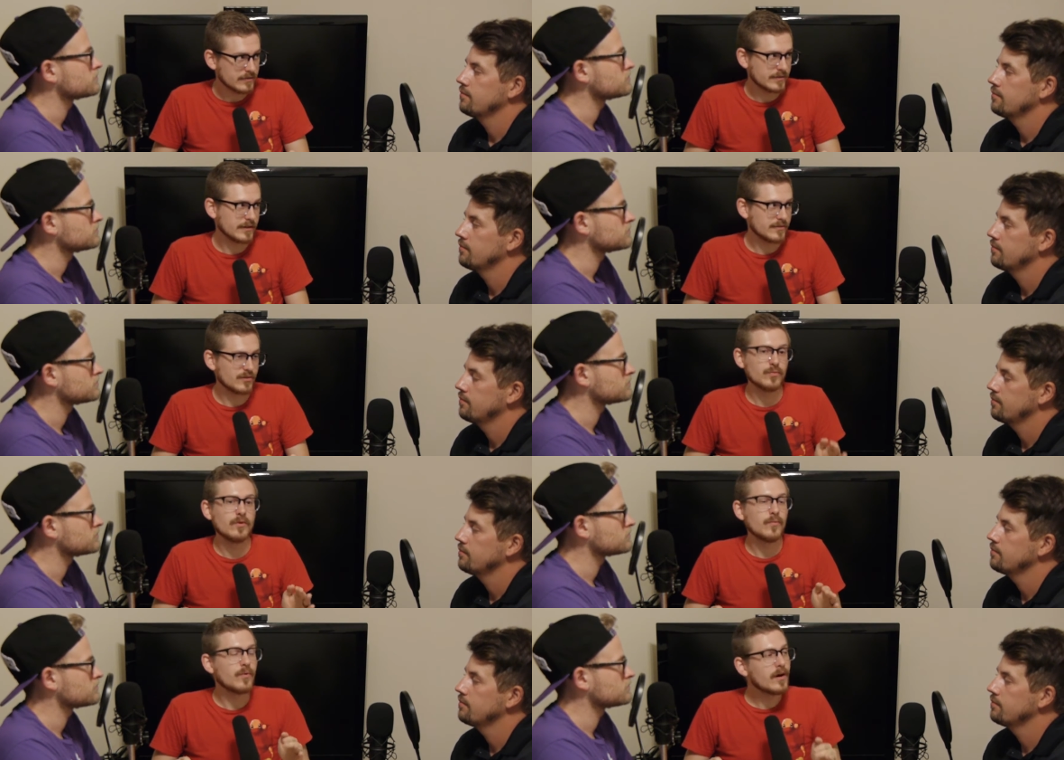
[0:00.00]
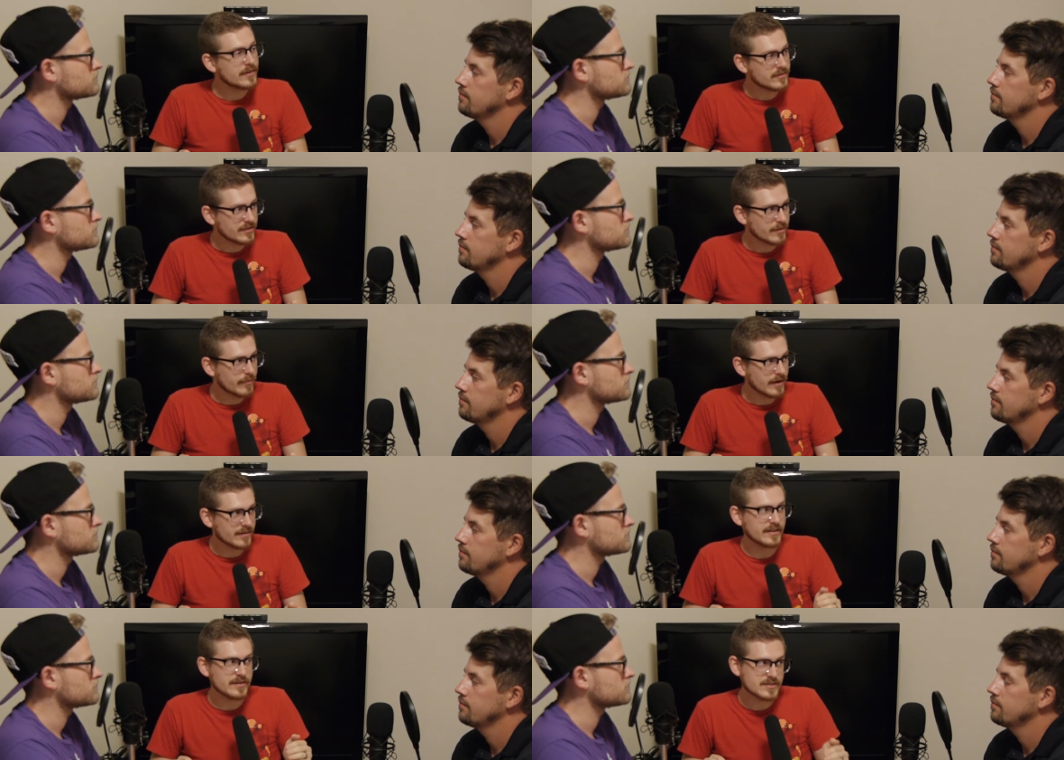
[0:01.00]
Speaker 1: Okay, so what was nearby
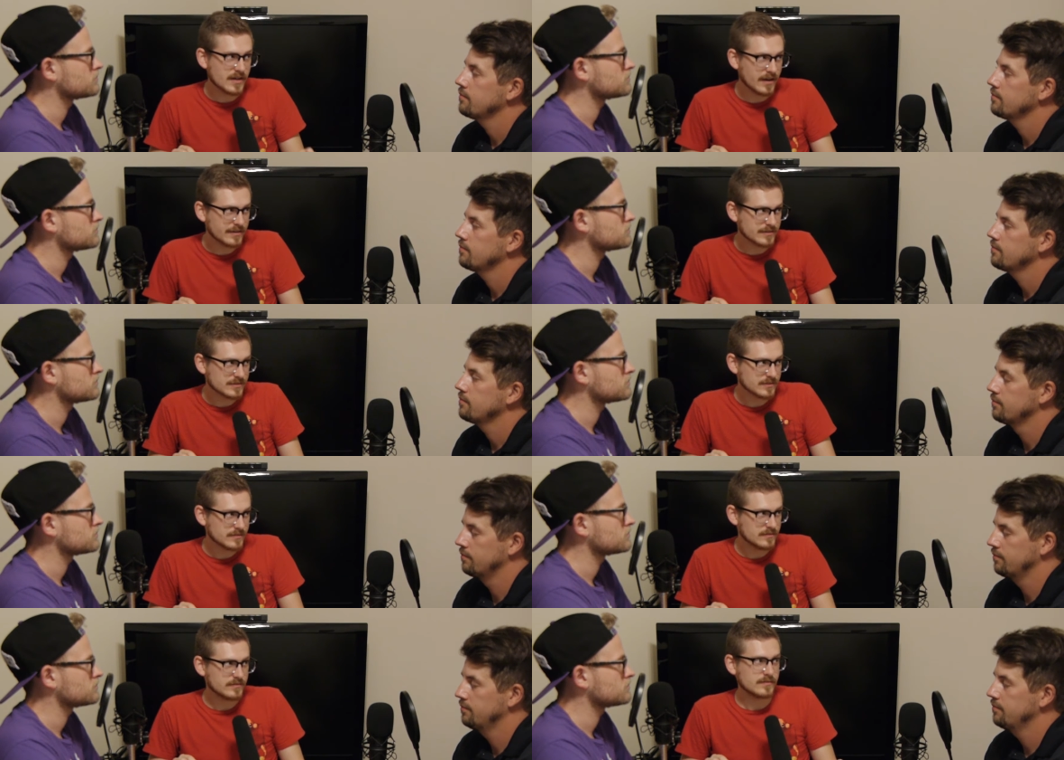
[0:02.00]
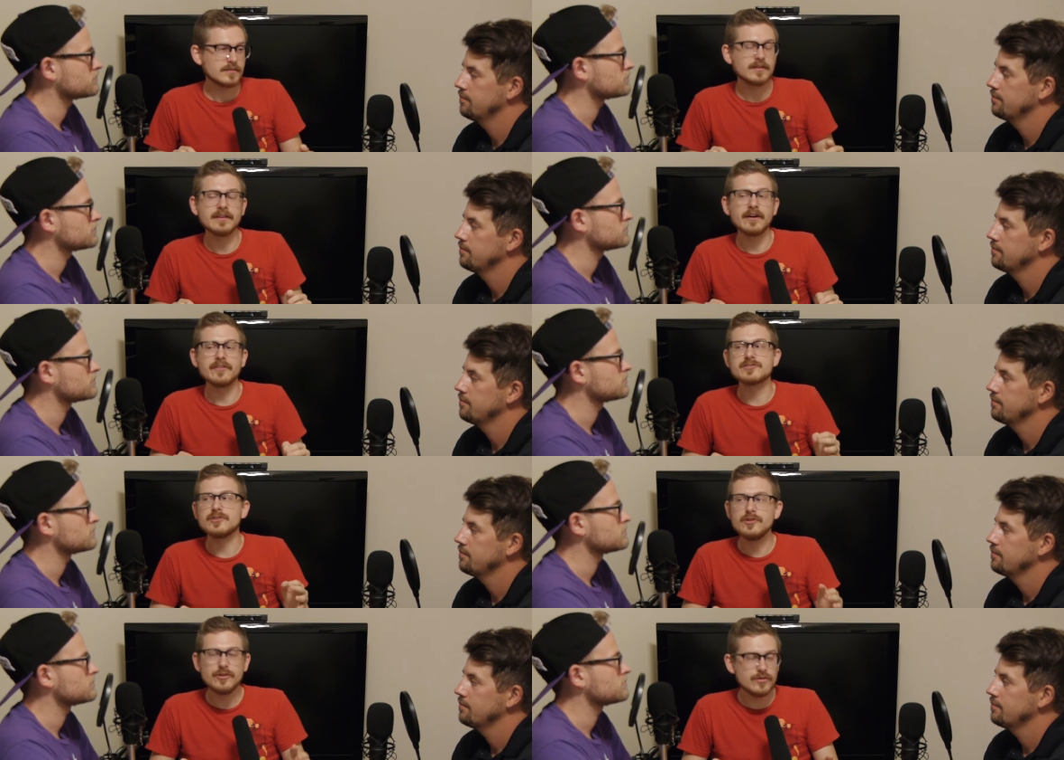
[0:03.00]
is now sightings, mm-hmm. and now there's a
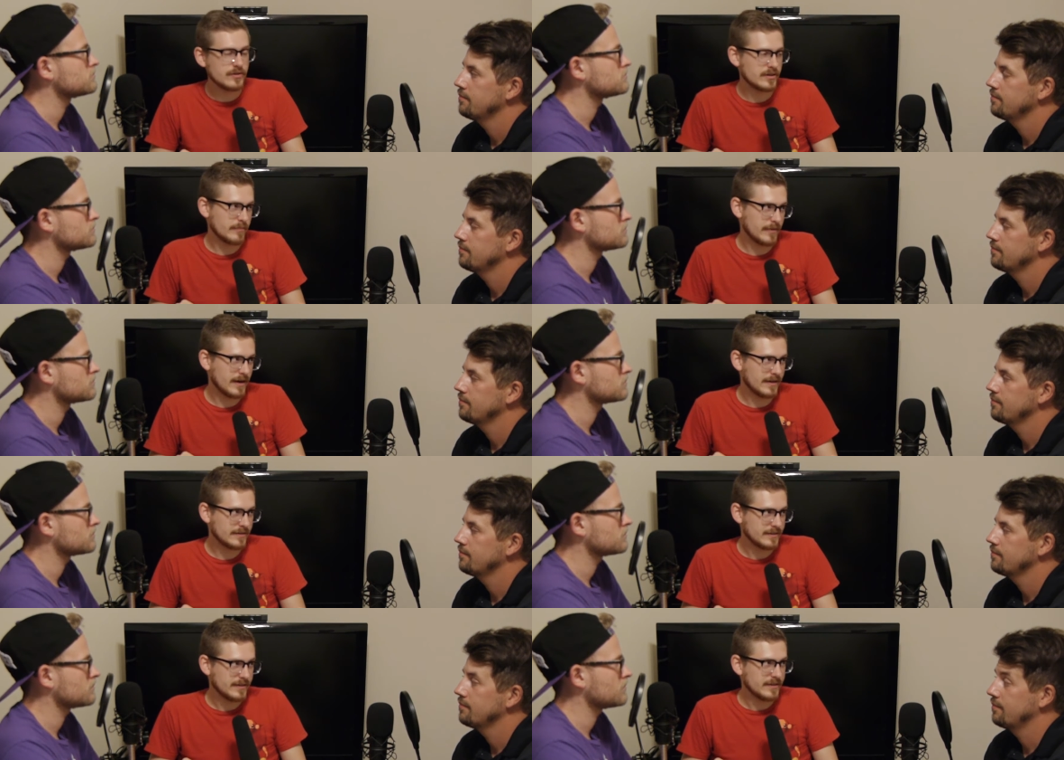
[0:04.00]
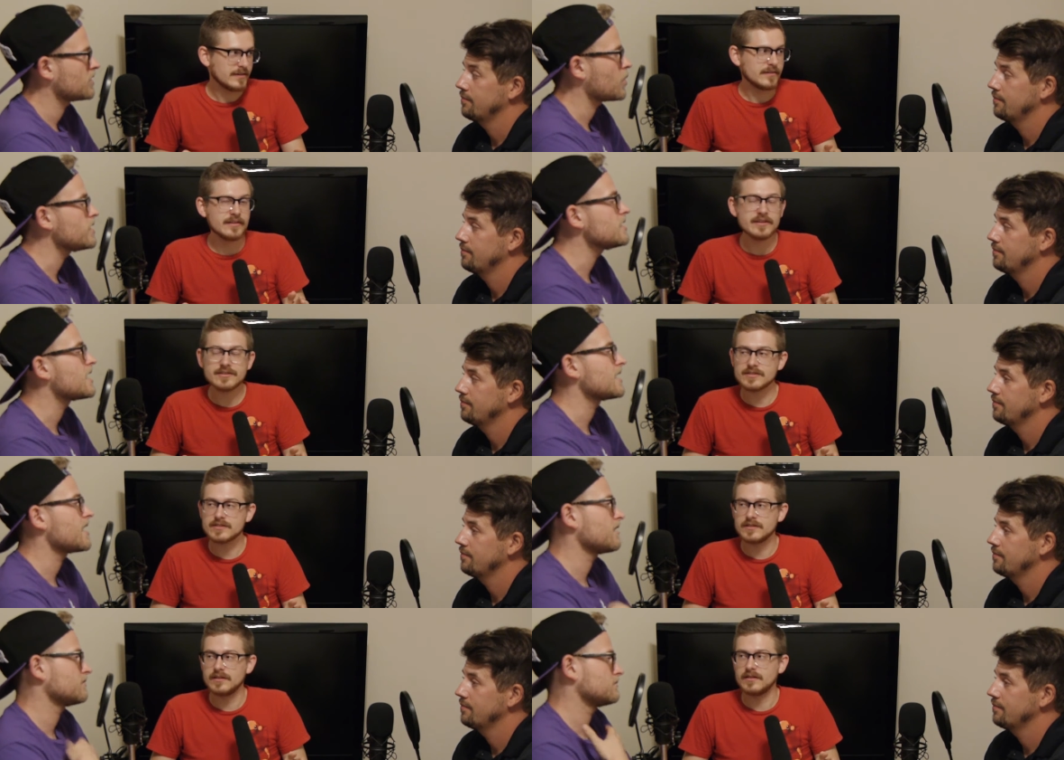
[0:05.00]
new nearby
Speaker 2: that we this,
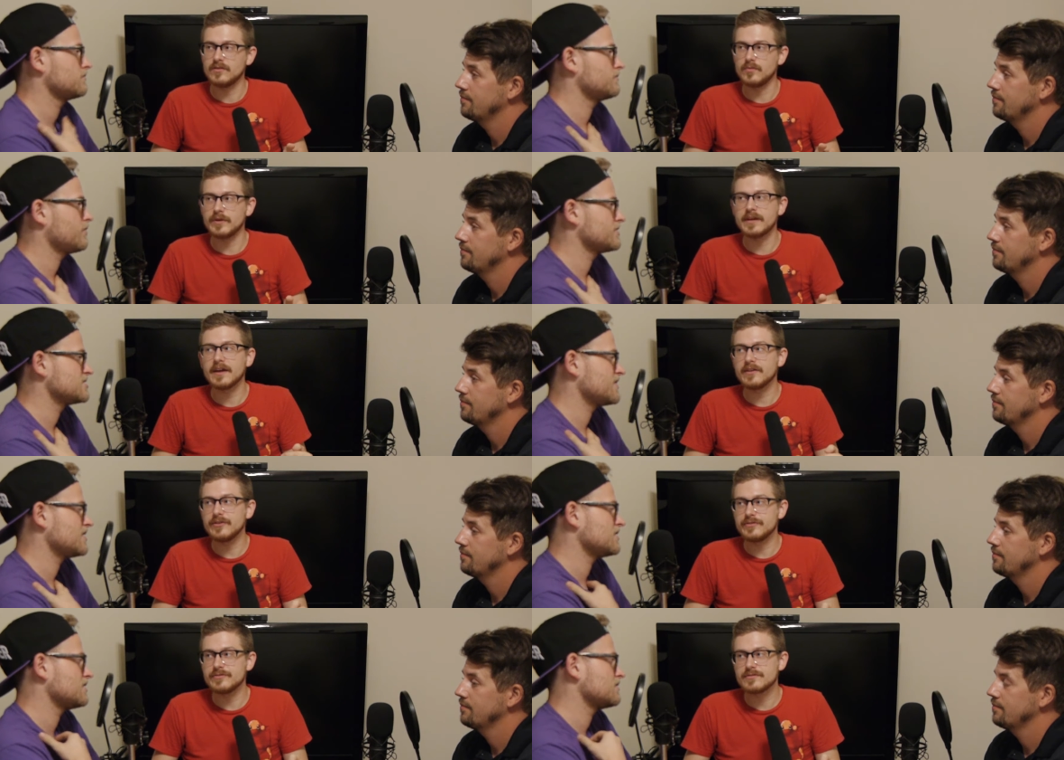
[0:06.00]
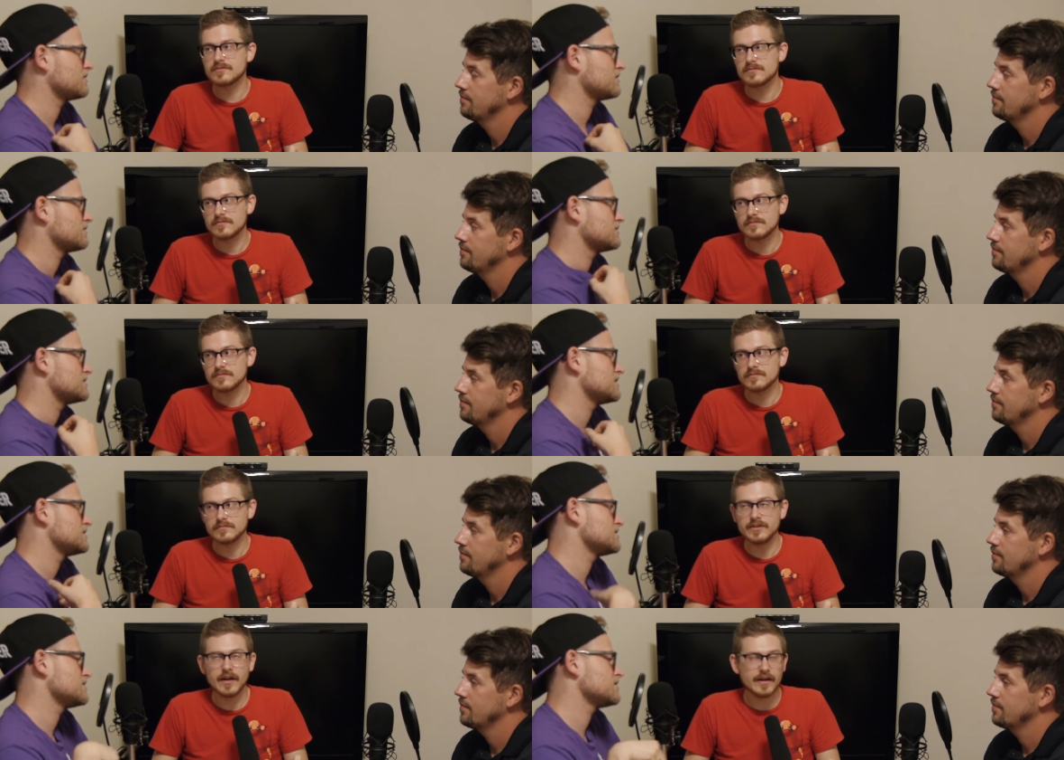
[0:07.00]
cannot we participate can't use in. That's
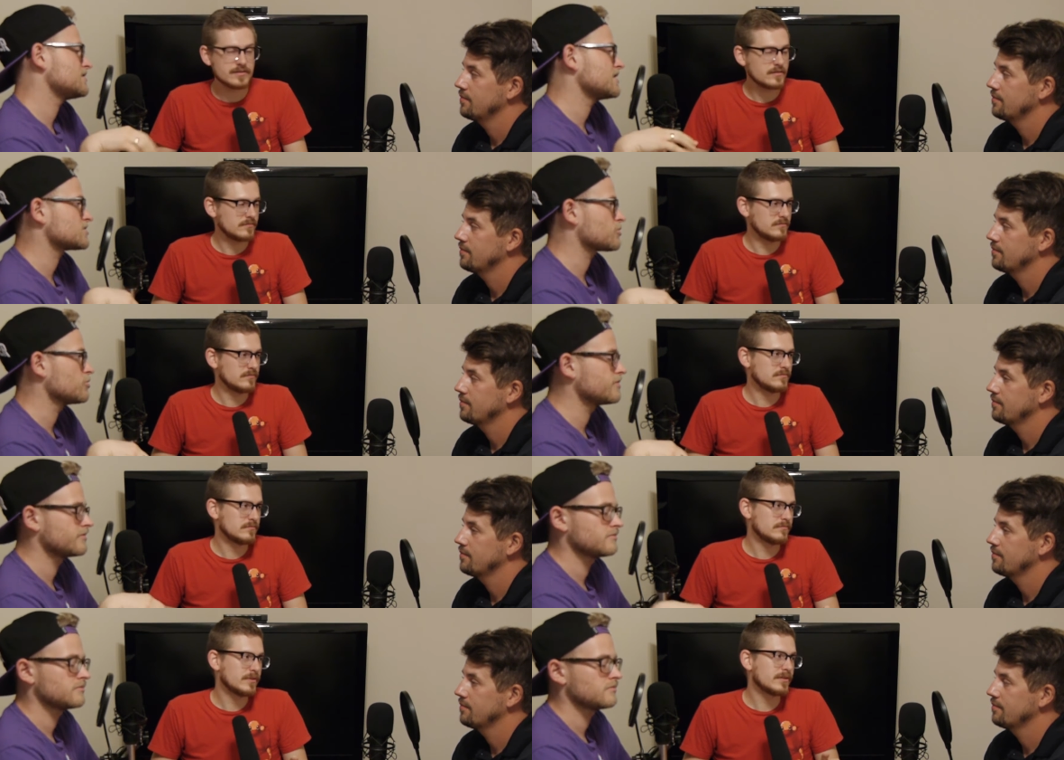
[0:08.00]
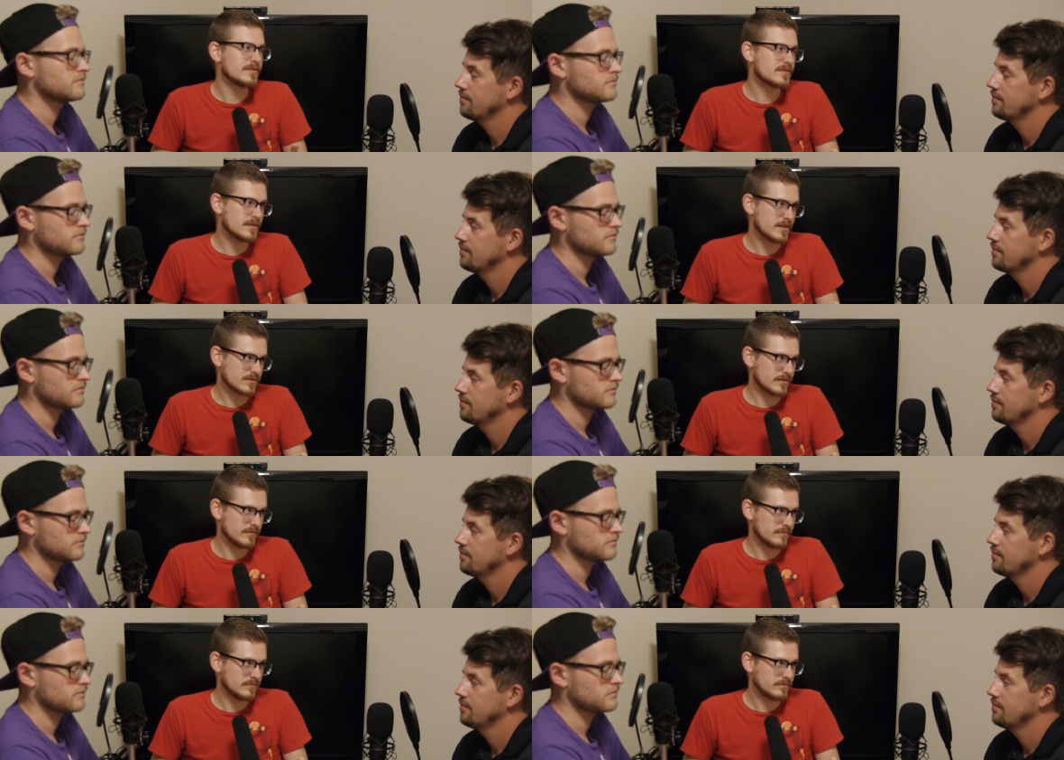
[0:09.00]
in yet, the test group.
Speaker 1: But there is a test group
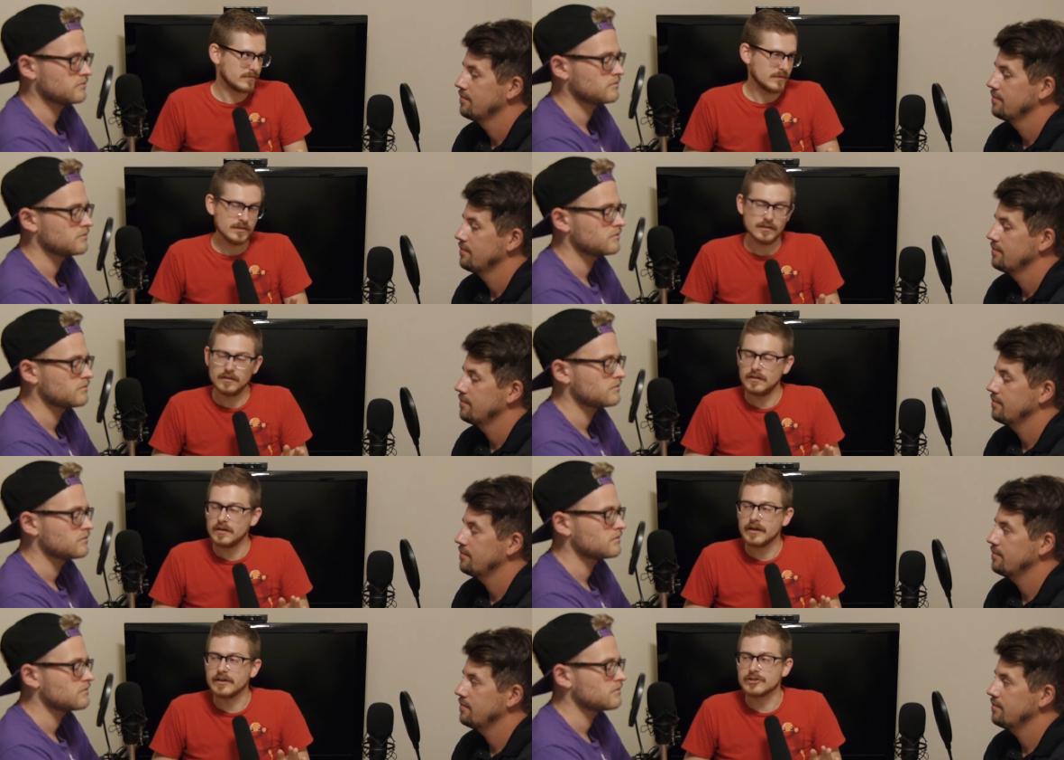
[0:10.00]
and it